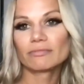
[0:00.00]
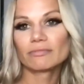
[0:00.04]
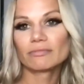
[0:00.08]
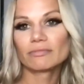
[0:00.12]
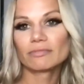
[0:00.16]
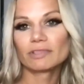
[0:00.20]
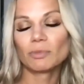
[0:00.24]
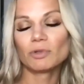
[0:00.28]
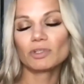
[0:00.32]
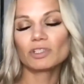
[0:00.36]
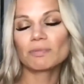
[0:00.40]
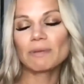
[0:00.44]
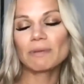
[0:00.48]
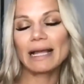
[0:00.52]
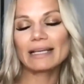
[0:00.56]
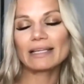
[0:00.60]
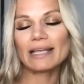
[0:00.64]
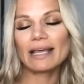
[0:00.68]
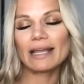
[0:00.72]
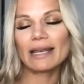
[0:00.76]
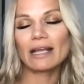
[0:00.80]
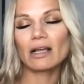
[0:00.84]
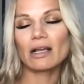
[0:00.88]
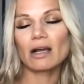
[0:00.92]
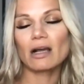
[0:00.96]
The most
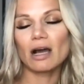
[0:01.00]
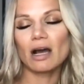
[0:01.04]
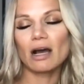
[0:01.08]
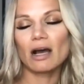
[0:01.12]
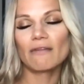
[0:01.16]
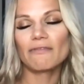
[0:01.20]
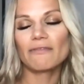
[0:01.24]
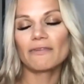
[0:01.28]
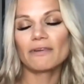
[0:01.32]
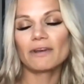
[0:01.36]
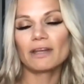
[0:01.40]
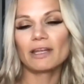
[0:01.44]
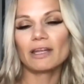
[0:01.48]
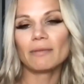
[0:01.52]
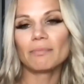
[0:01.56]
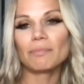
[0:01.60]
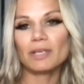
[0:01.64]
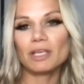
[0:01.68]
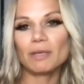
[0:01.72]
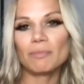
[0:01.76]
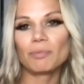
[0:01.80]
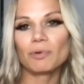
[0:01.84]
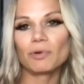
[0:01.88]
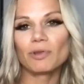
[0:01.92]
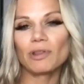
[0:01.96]
magnetic, confident
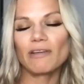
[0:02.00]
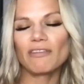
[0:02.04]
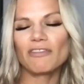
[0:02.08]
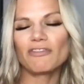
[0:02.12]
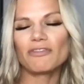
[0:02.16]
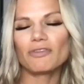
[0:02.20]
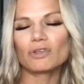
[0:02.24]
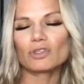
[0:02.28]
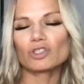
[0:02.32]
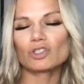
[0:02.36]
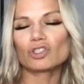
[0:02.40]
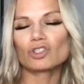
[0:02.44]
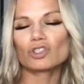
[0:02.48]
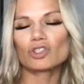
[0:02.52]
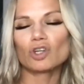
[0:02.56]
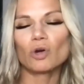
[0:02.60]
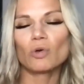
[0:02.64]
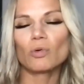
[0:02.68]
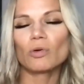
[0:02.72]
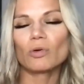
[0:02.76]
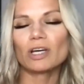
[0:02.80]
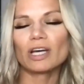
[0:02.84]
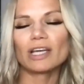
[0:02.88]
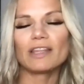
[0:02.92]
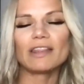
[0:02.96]
people that feel
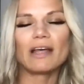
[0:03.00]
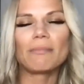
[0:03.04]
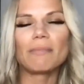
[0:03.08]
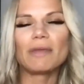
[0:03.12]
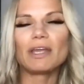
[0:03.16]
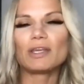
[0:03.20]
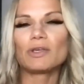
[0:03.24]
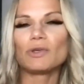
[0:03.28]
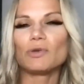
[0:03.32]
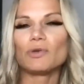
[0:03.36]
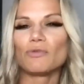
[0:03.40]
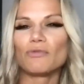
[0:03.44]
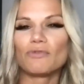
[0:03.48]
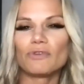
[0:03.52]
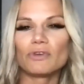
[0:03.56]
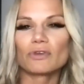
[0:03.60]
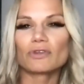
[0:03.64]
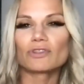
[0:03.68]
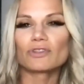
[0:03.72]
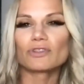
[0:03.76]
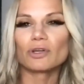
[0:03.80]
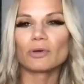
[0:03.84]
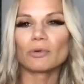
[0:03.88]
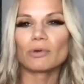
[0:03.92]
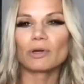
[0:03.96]
so good, that make you feel
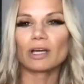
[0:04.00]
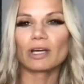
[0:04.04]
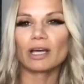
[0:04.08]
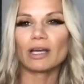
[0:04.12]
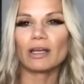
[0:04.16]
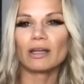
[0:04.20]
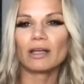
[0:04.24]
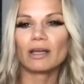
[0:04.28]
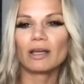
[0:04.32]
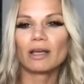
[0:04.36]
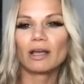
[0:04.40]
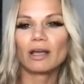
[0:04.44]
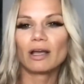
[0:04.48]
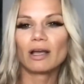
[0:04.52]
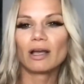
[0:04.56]
so good,